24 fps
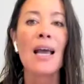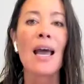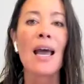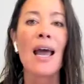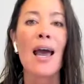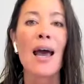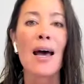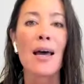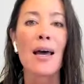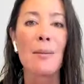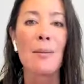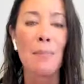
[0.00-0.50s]

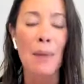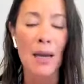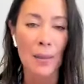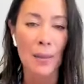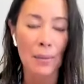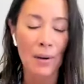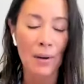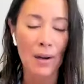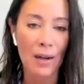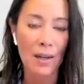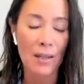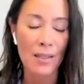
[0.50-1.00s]
and
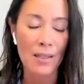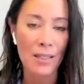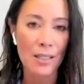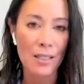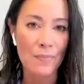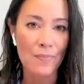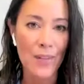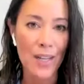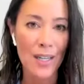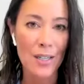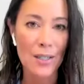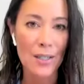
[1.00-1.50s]
menopause.
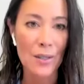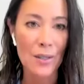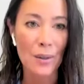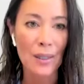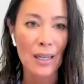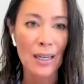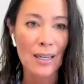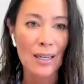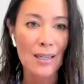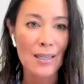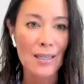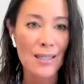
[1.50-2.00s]
And so,
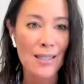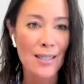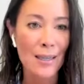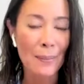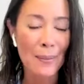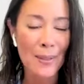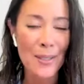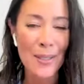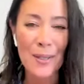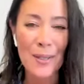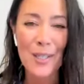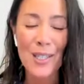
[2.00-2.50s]
ladies, this
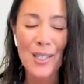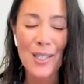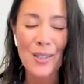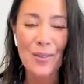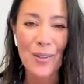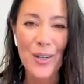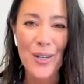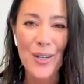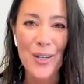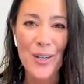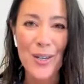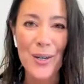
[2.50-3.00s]
episode is
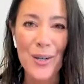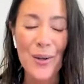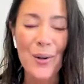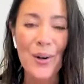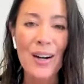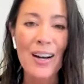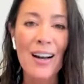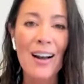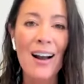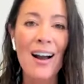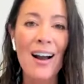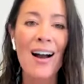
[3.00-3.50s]
for you.
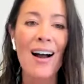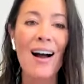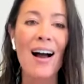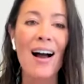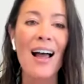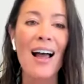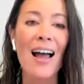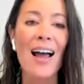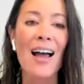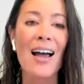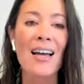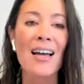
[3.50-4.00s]

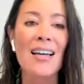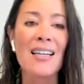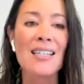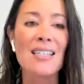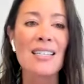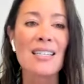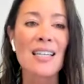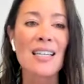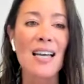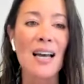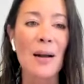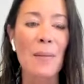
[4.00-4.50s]

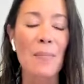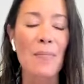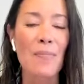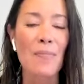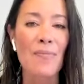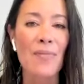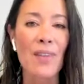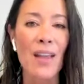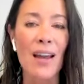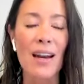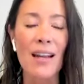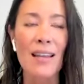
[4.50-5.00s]
And
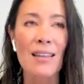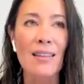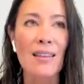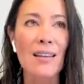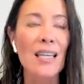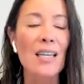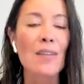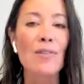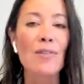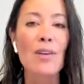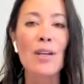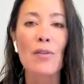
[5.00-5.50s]
I think
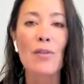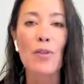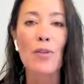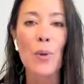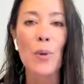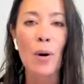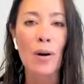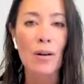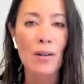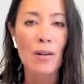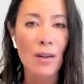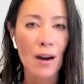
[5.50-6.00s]
even if you
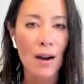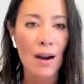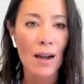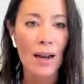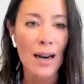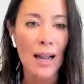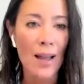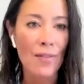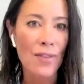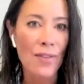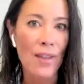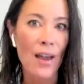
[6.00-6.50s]
are not
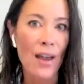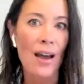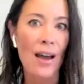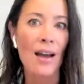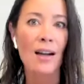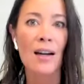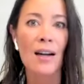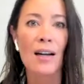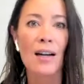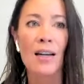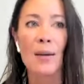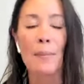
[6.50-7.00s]
at
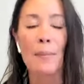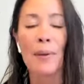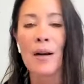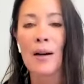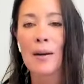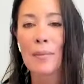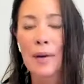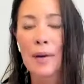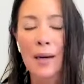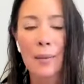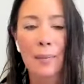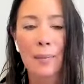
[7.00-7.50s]
that kind of
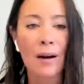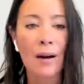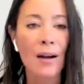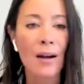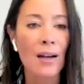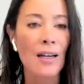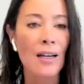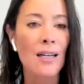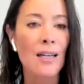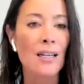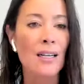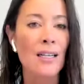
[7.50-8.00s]

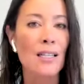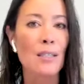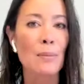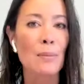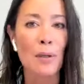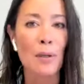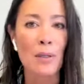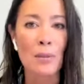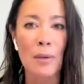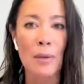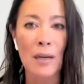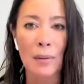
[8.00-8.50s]
perimenopause,
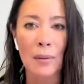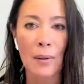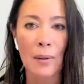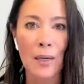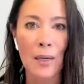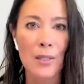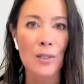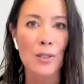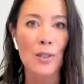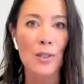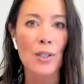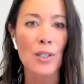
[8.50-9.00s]

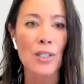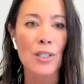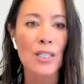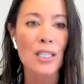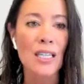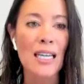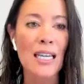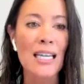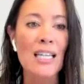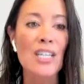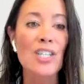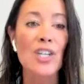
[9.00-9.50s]
postmenopausal
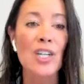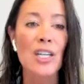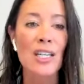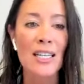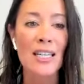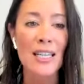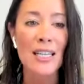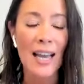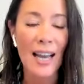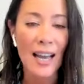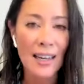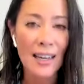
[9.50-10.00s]
stage
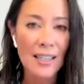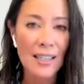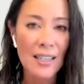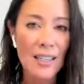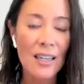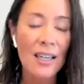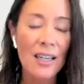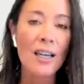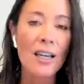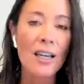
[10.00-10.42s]
yet,